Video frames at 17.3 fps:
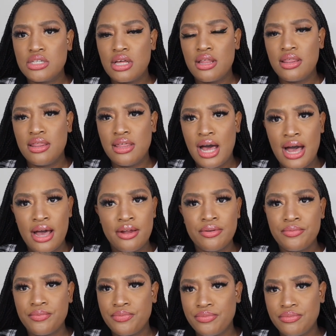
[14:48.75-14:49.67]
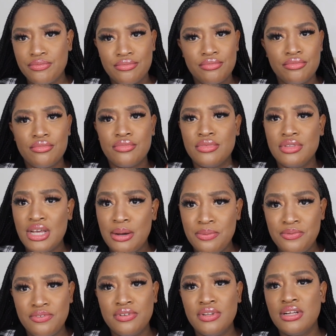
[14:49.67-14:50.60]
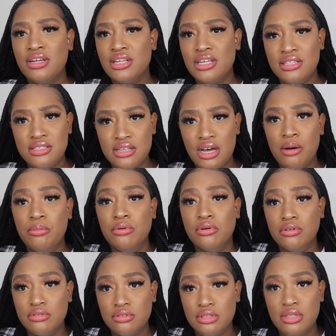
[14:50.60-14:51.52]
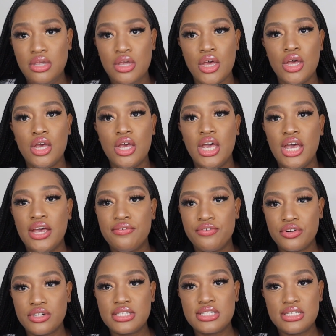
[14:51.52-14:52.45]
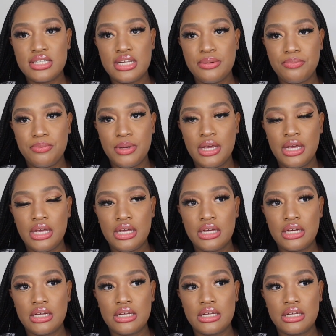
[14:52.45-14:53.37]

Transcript: That definitely double. If you're sleeping